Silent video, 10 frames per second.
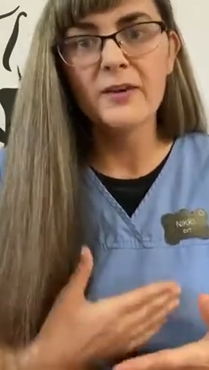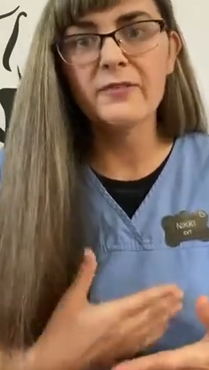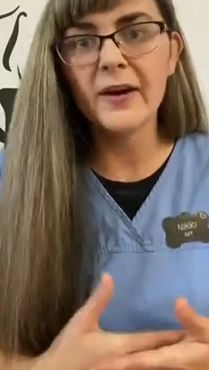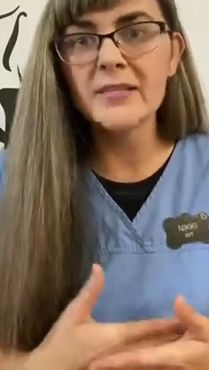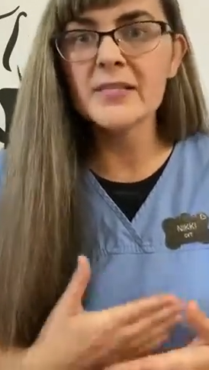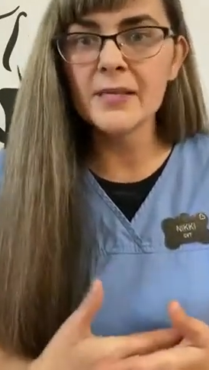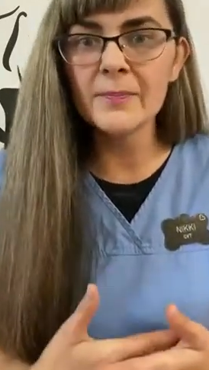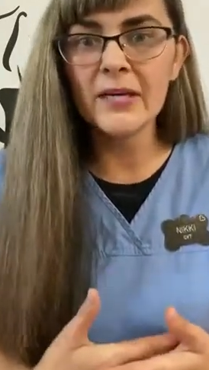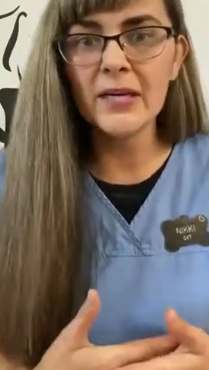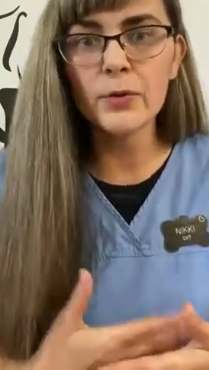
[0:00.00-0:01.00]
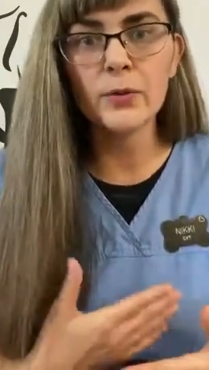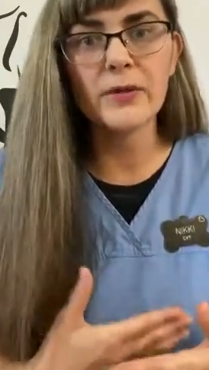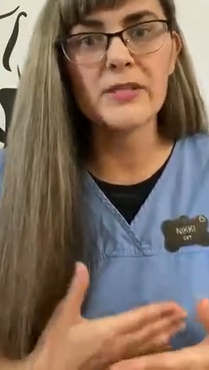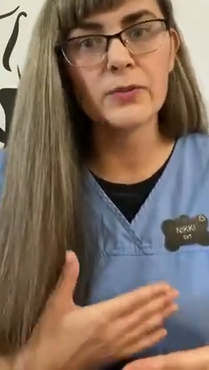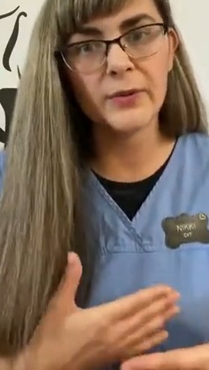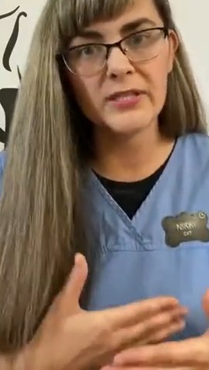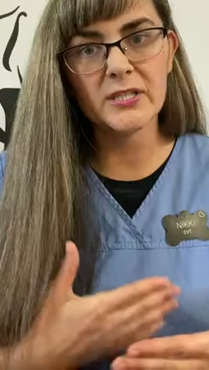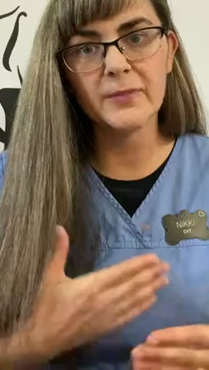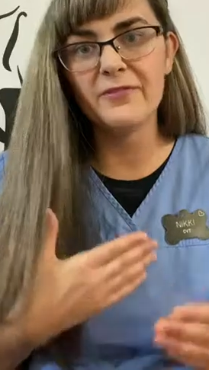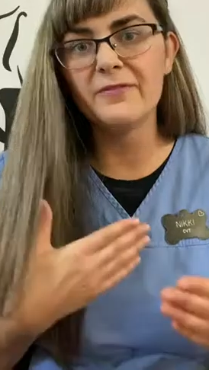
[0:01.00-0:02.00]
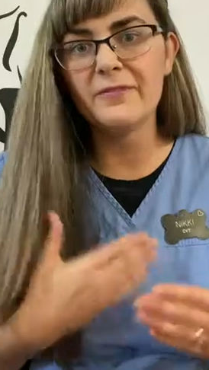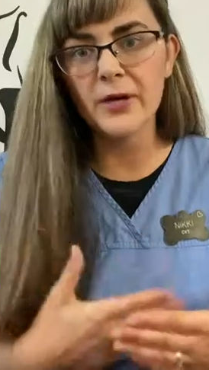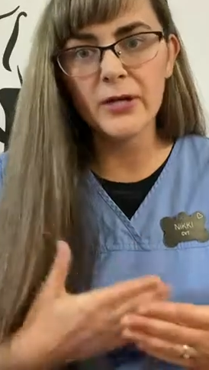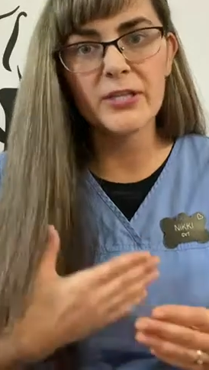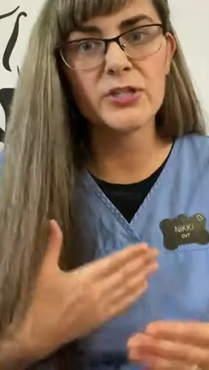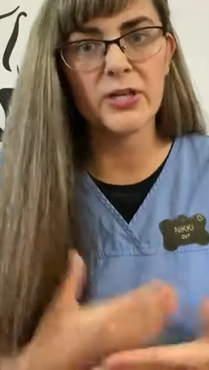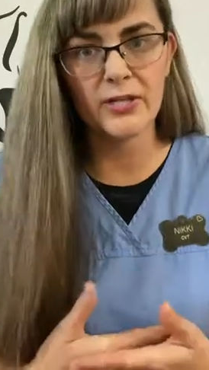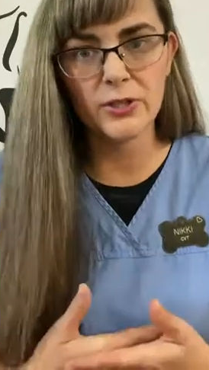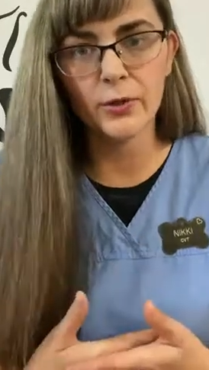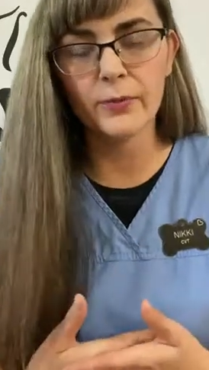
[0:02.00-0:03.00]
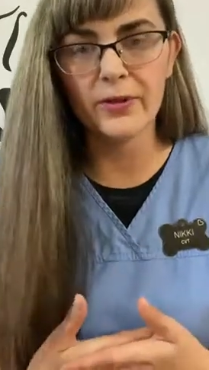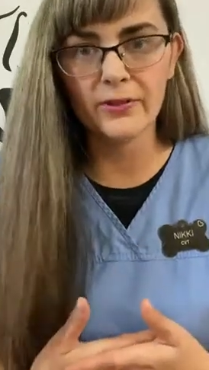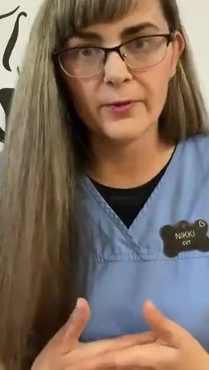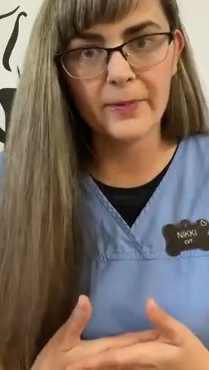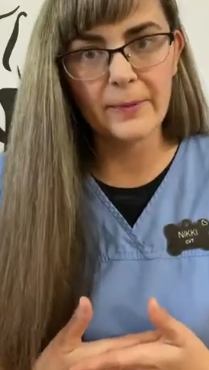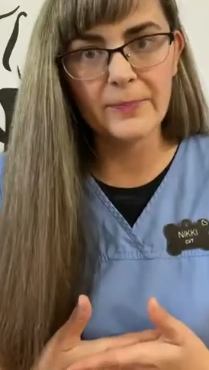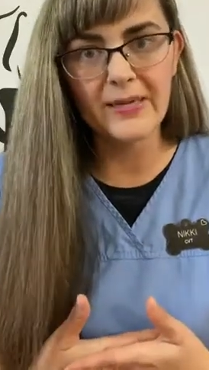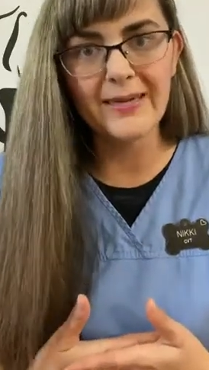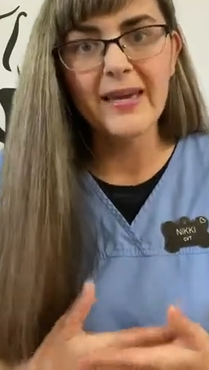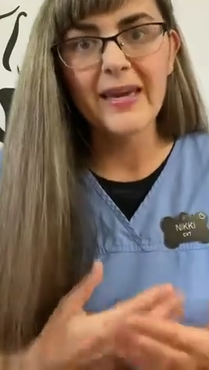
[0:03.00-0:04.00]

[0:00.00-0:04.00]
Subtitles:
Find somebody who is going to be very gentle with your puppy